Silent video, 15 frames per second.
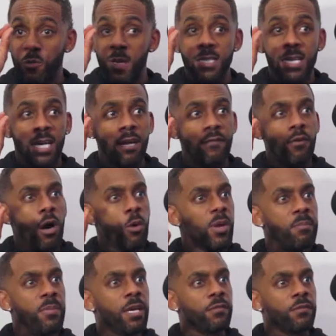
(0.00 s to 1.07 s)
split second, I thought, are
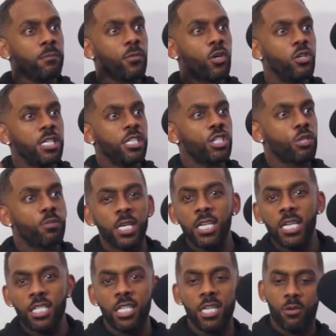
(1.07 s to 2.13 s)
we in beef? Because he
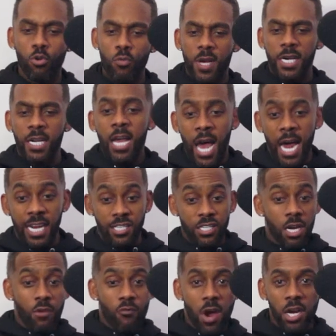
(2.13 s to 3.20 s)
literally called me in. And I
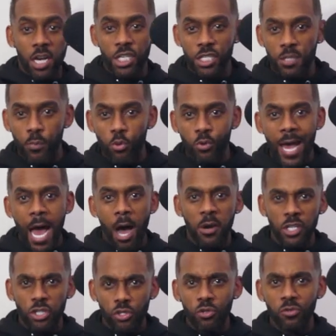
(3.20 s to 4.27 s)
turned around and I just pulled it out.
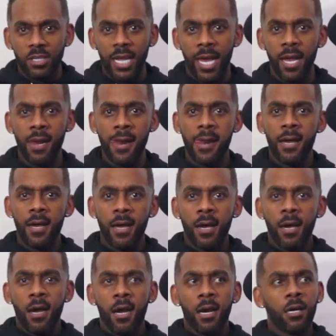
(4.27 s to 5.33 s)
And he stood there.
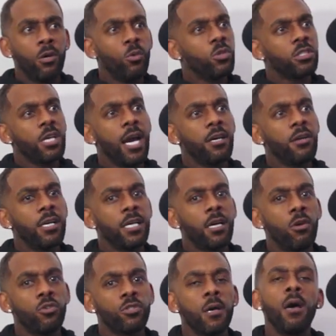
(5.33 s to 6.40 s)
And I go, what's going on? He
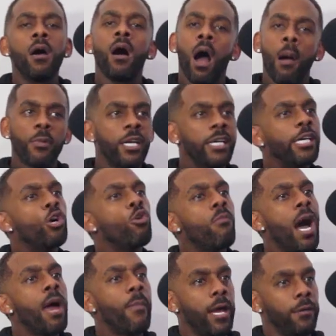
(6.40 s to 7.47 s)
goes, I'm going to kill my